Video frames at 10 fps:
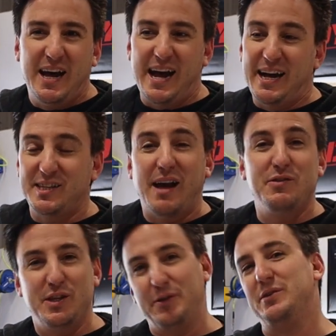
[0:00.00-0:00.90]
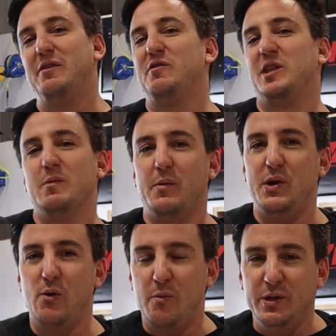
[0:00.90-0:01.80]
It's obviously a little different than what we
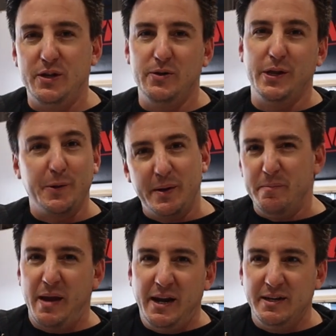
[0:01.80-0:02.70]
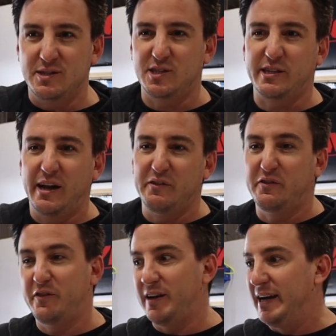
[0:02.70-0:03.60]
normally do, a little bit of maintenance
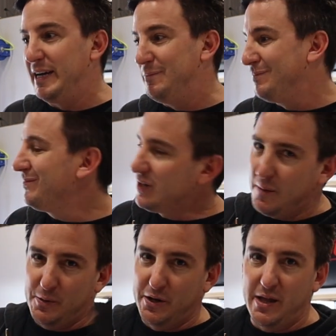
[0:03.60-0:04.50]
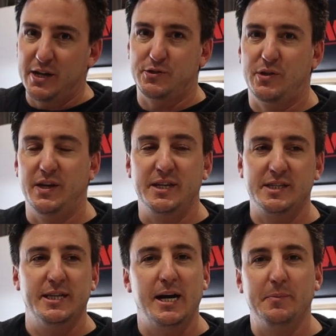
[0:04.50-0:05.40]
stuff, a couple little extra things
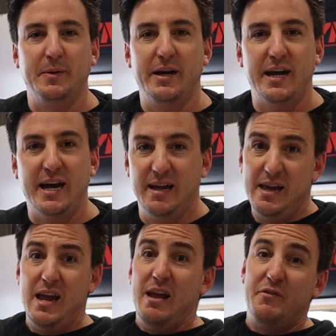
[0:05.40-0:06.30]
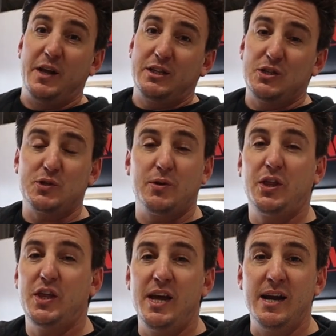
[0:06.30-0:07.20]
in there, but if you like this sort of
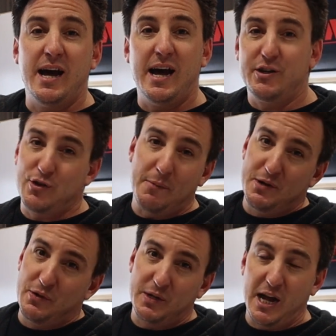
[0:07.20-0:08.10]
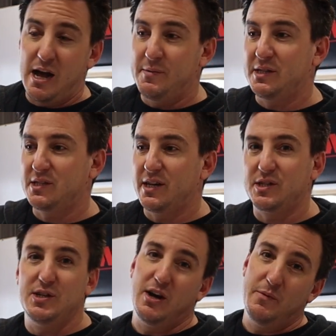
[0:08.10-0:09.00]
thing, drop a note in the comments, let
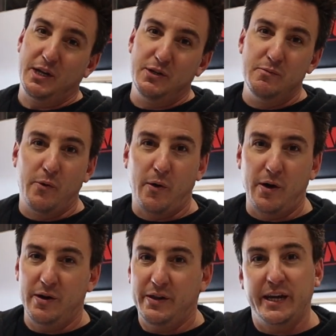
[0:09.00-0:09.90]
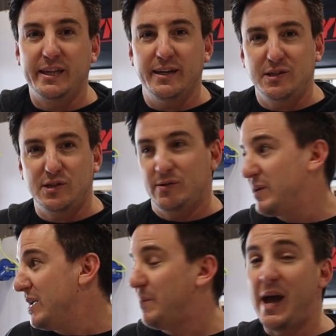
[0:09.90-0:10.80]
us know. We can do more like this, so we
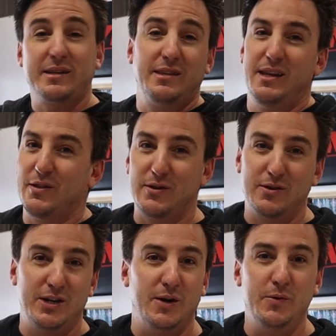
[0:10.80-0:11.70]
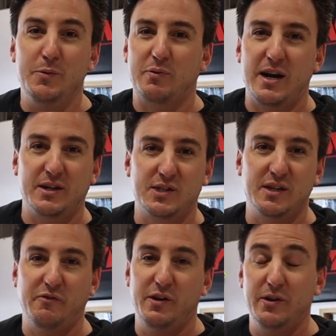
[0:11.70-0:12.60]
can get back to the other, new product
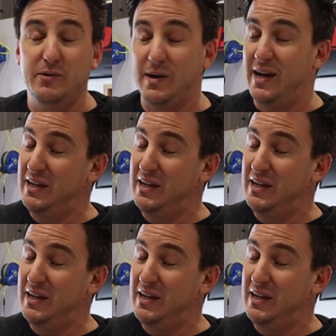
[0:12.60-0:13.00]
stuff we do.